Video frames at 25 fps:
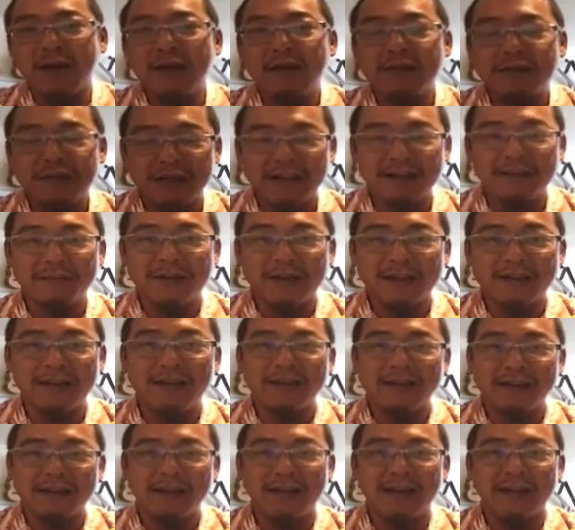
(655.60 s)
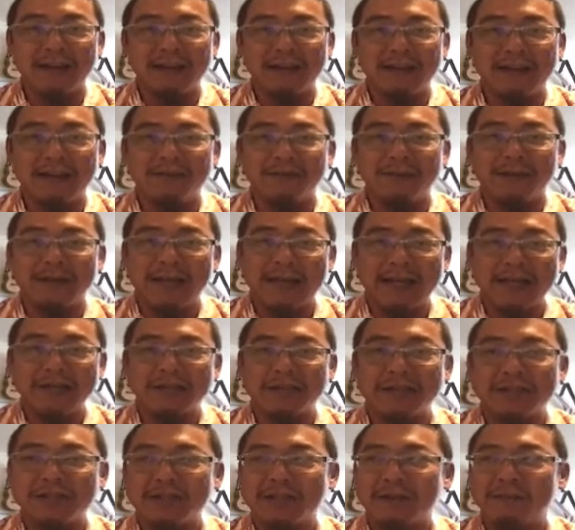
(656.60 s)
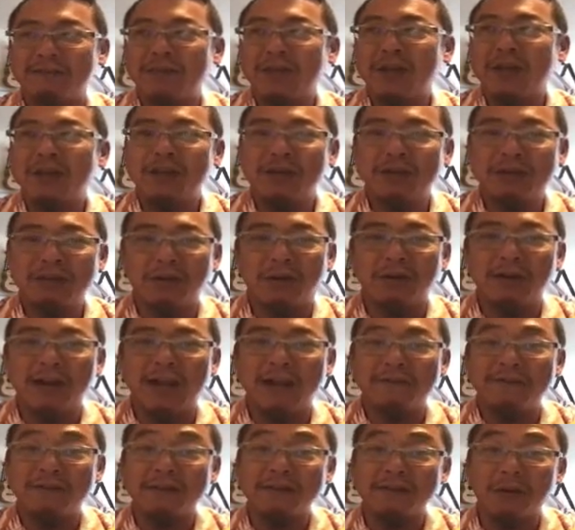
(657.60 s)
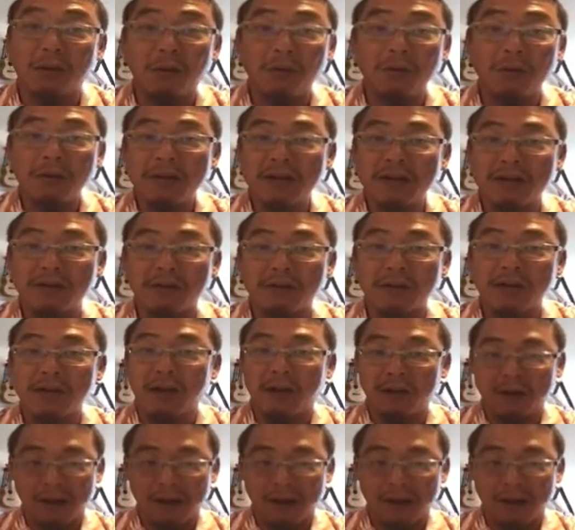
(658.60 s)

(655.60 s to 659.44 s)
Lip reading: Think about that again. In a relationship, you don't have to totally agree on